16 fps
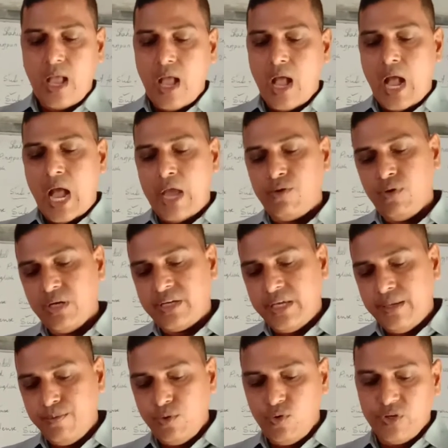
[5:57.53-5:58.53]
I will
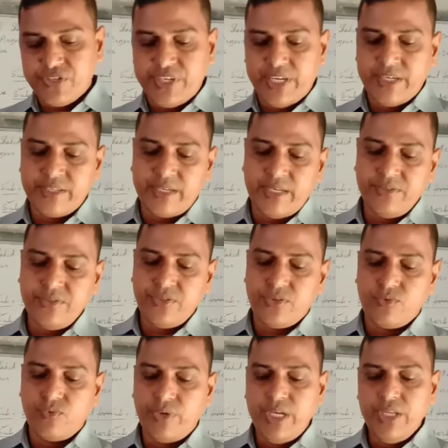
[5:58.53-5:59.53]
give you a
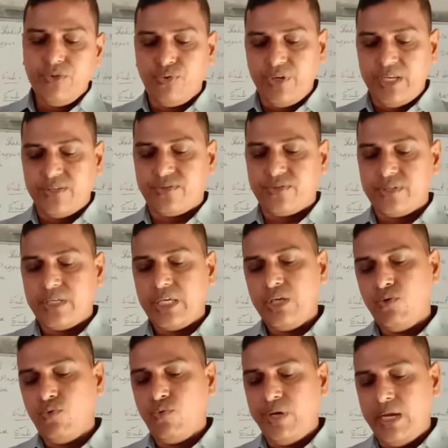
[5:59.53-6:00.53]
sentence with which
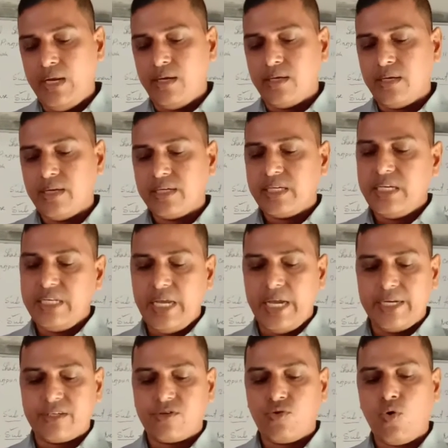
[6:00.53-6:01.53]
you will
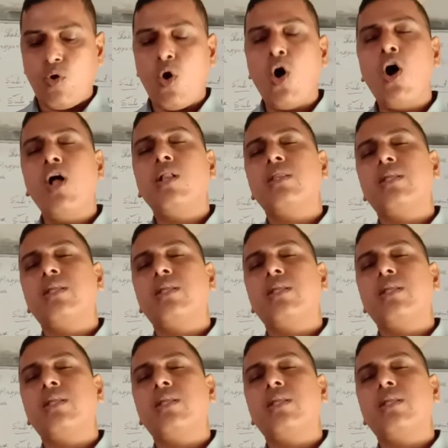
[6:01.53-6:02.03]
create all